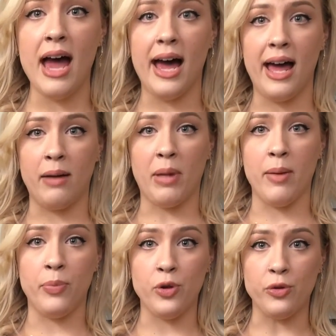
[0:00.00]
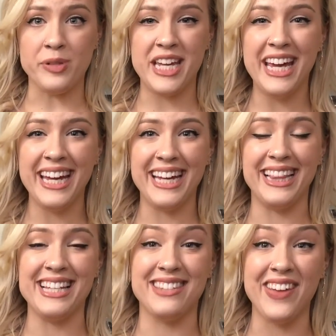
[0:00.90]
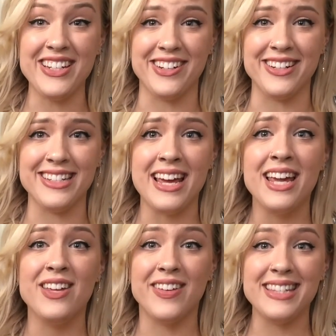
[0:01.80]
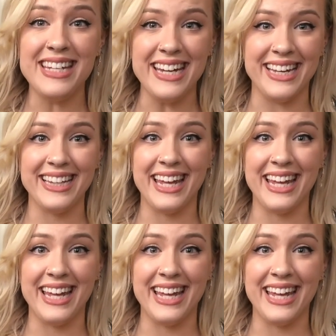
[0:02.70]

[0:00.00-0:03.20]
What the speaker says: And my boobs in these pictures, you can see,